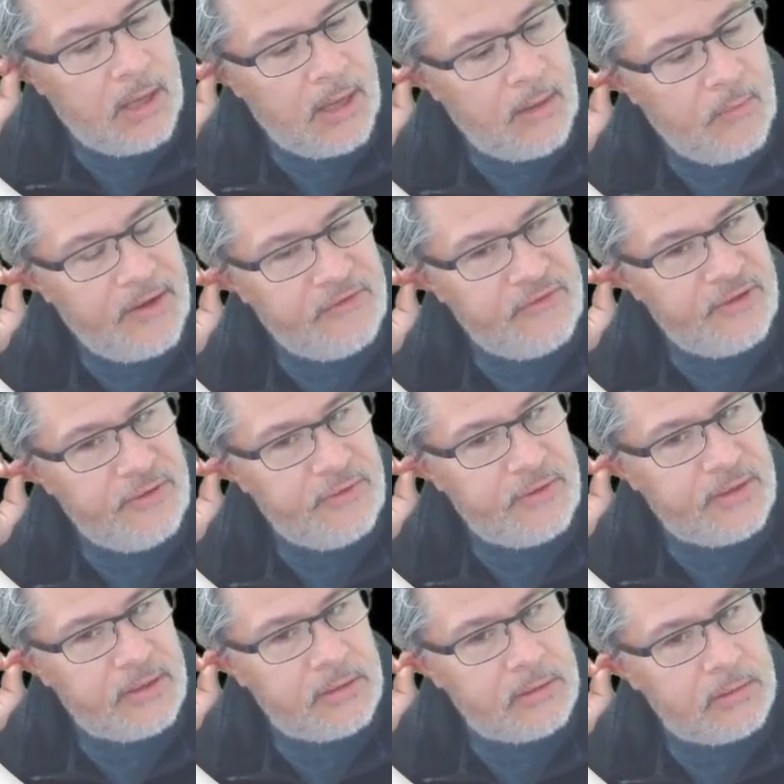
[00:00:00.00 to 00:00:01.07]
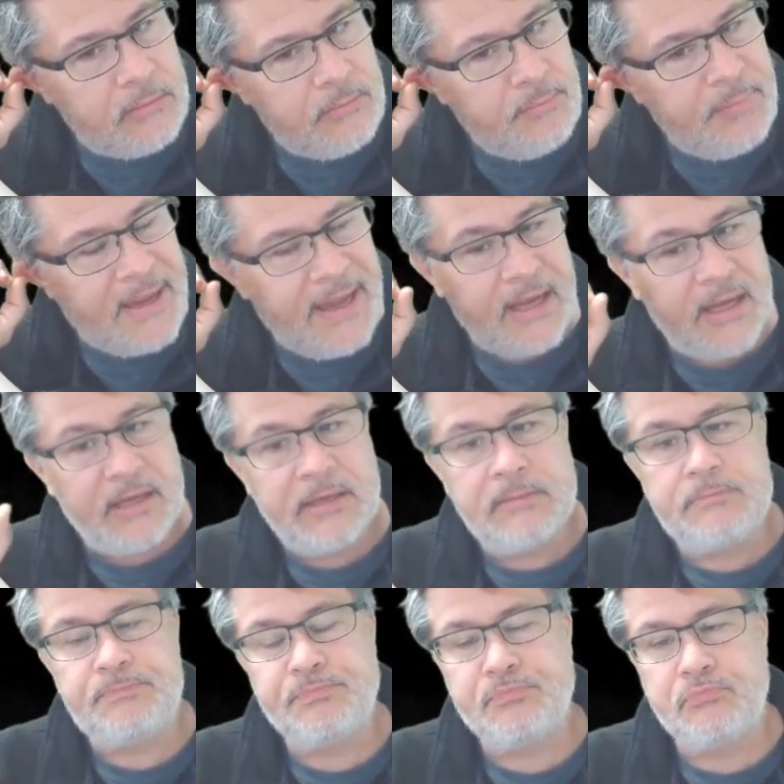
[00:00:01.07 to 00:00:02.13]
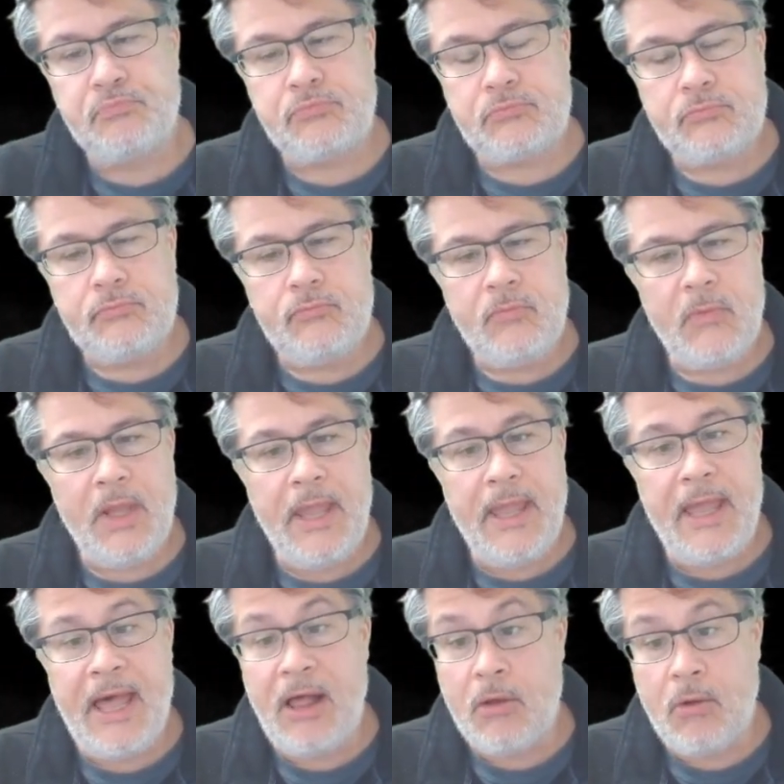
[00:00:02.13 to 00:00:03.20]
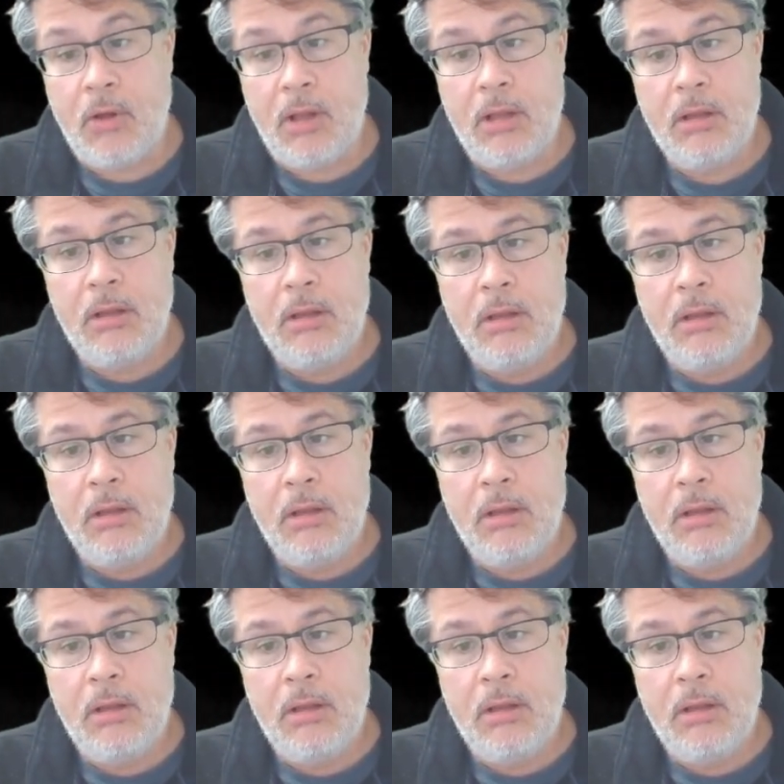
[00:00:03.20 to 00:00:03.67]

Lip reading: ways that you can pack alcohol.